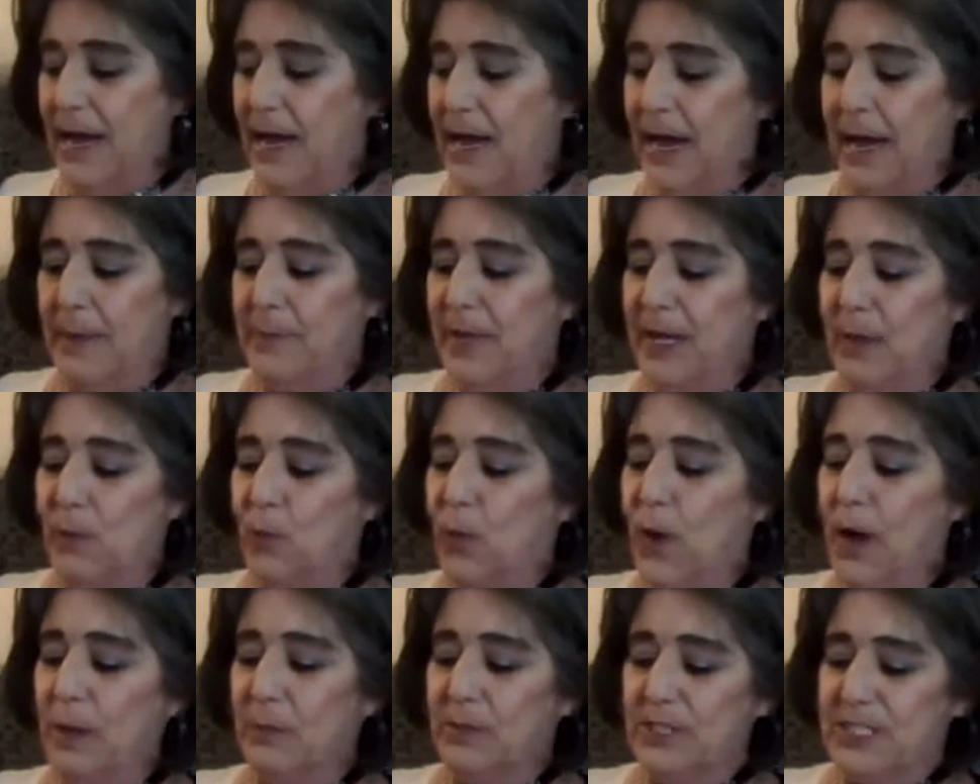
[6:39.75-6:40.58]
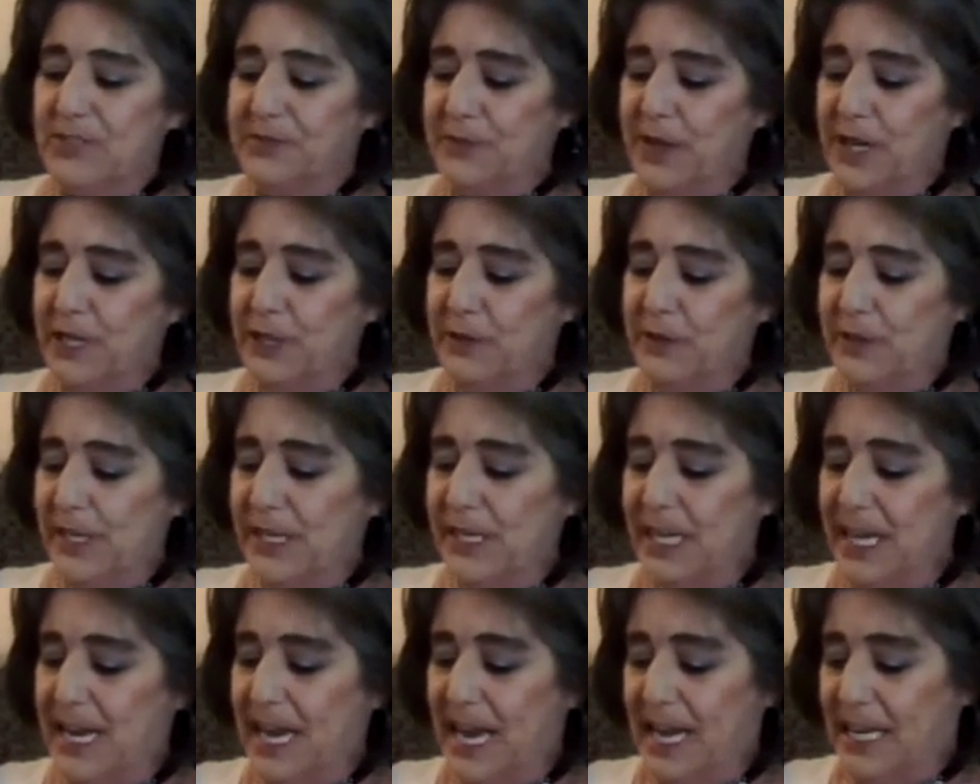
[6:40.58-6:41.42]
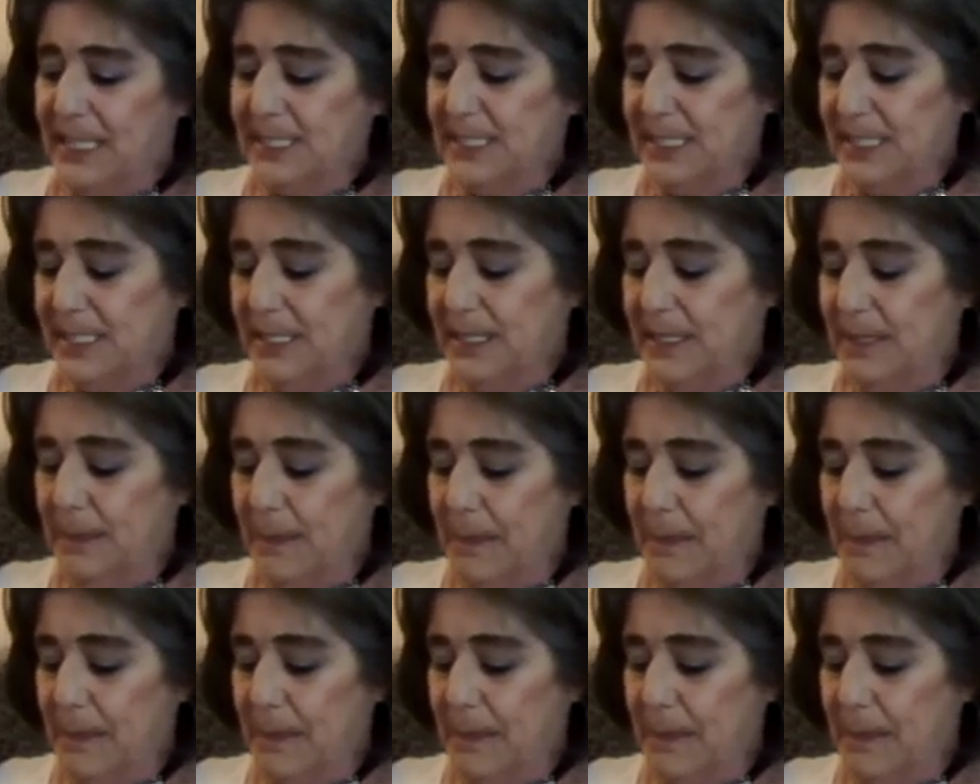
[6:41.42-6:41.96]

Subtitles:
I mean, one was funnier than the next.